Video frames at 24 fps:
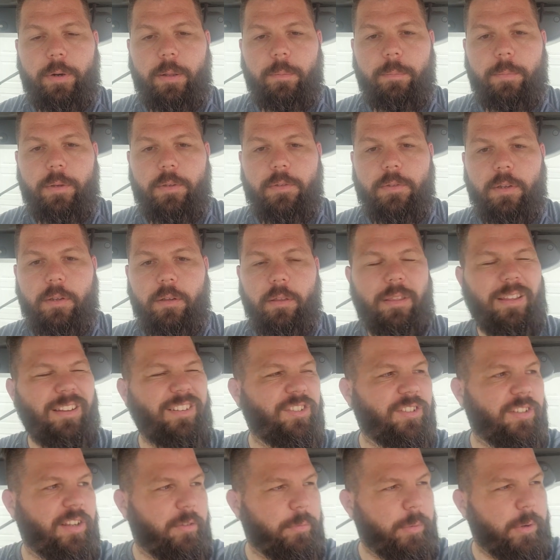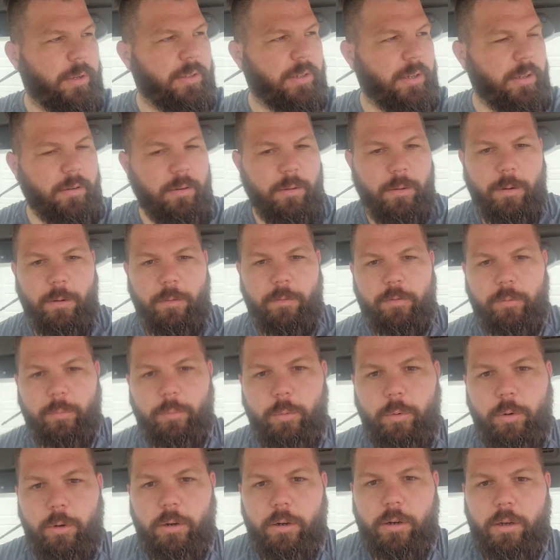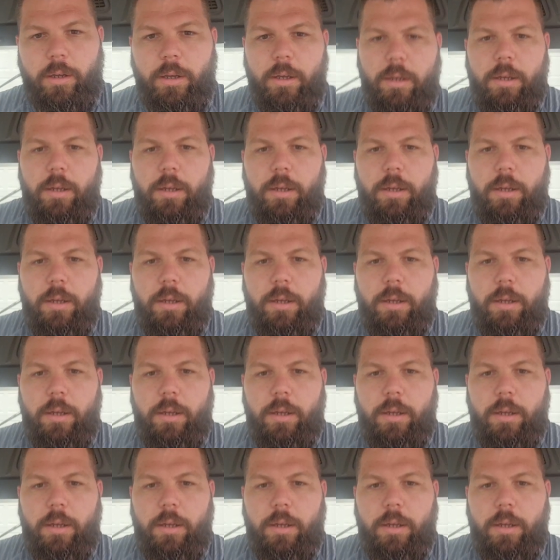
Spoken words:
busy. I think just everybody's getting home from work.